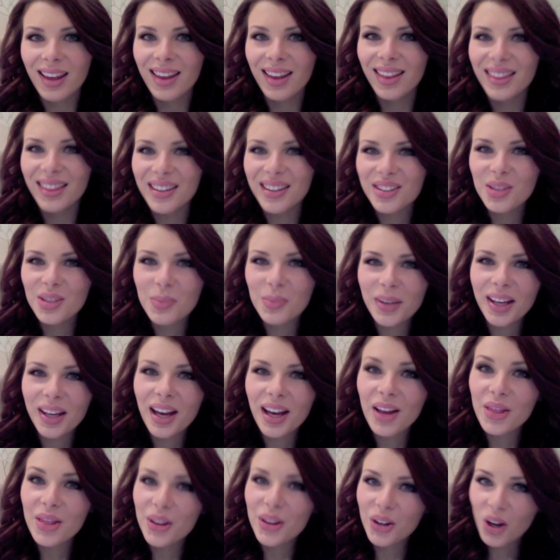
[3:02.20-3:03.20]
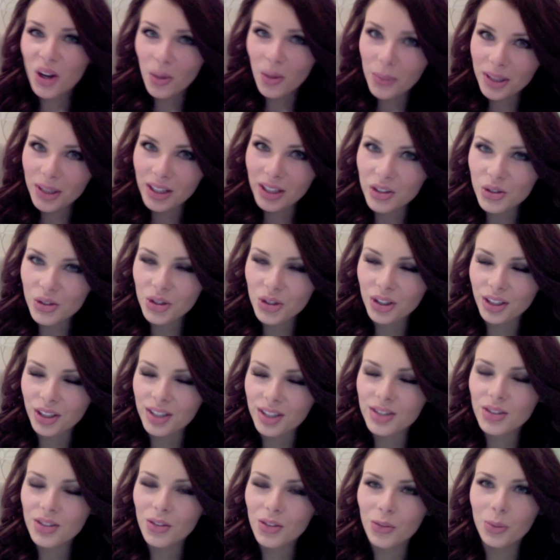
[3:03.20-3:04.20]
Then to pick out the comment
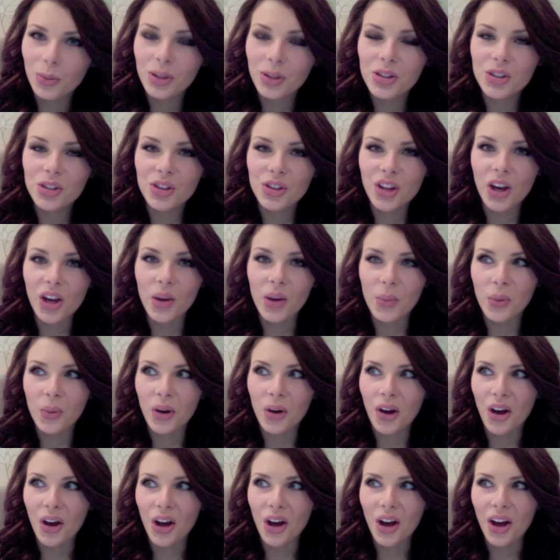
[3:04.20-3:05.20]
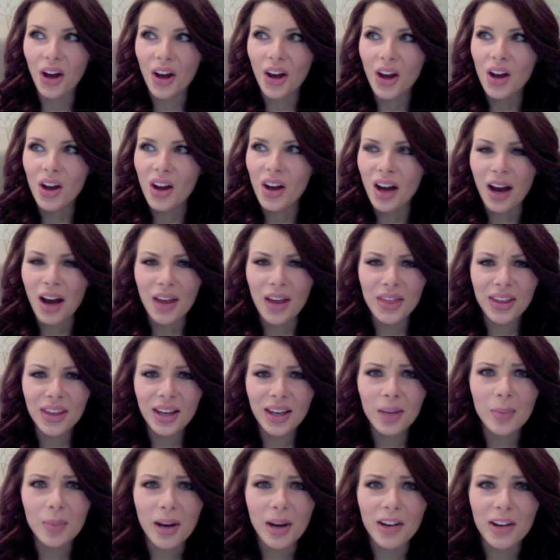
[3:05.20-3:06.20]
entries, of which there were, I
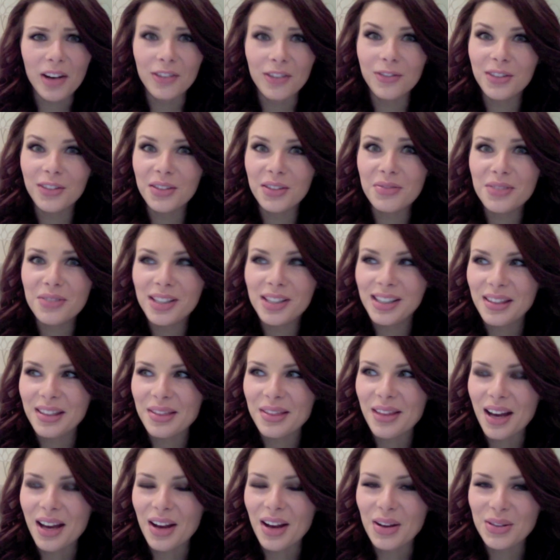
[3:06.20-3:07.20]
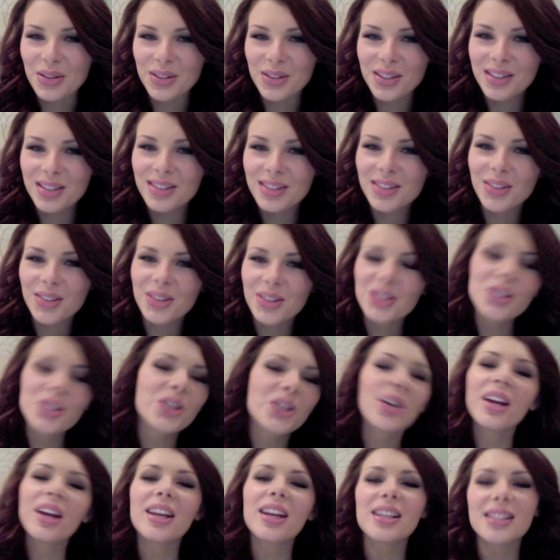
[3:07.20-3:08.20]
think, about 15,000, so it's
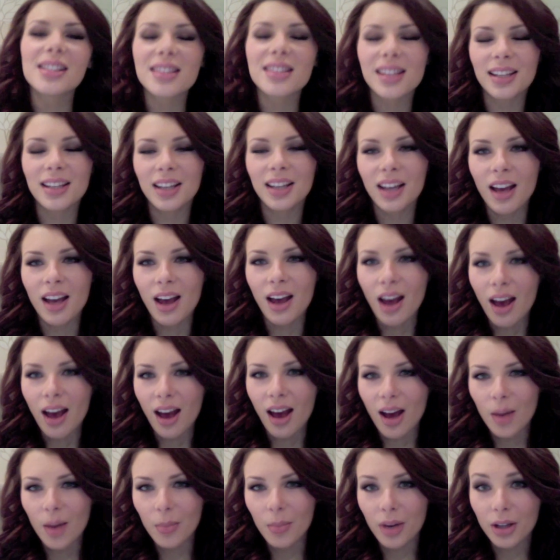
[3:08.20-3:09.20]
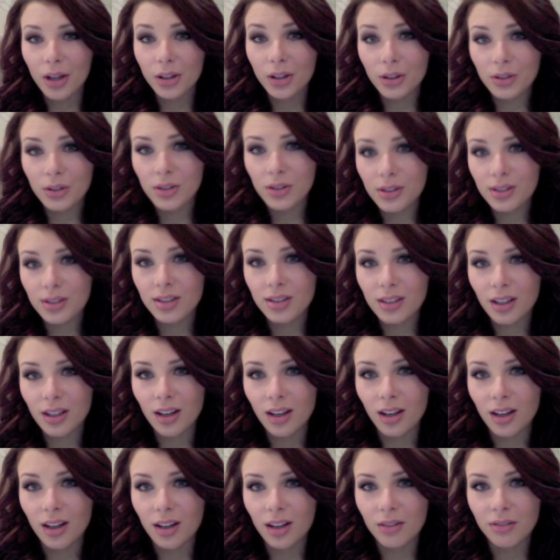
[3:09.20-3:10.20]
crazy. I used
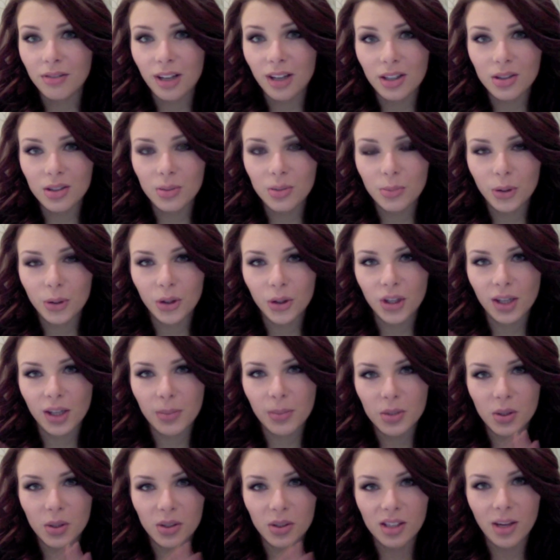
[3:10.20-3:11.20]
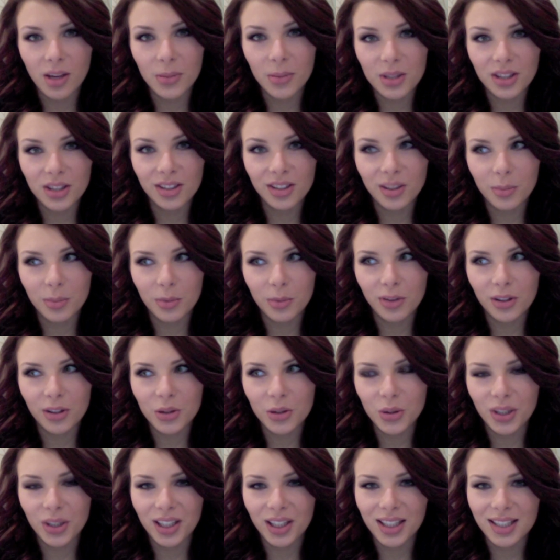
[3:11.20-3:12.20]
a random program, so I typed in the number of
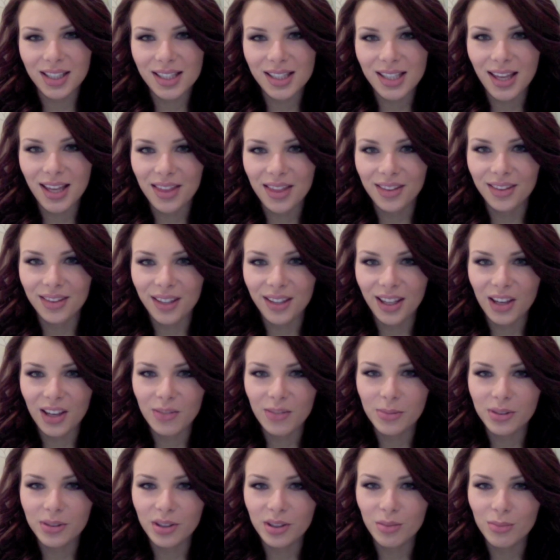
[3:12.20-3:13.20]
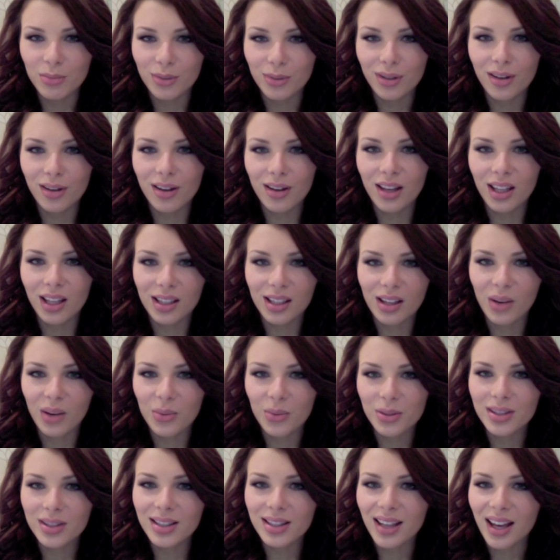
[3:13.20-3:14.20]
entries and then they gave me a number, and that
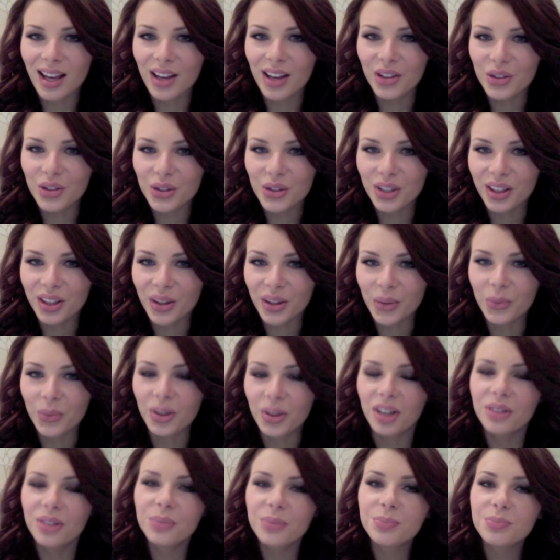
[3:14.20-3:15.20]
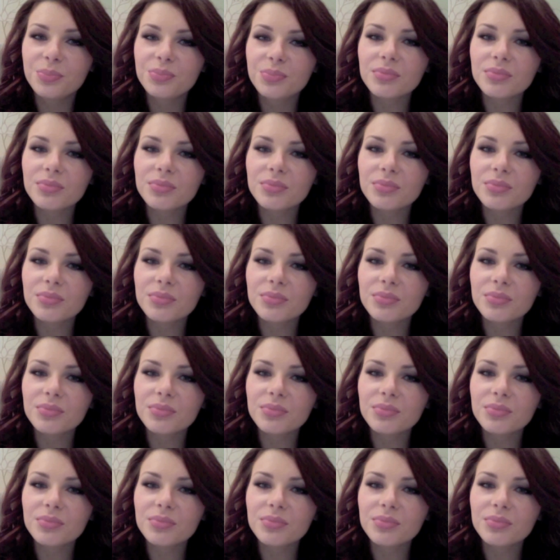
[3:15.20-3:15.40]
was the entry that won.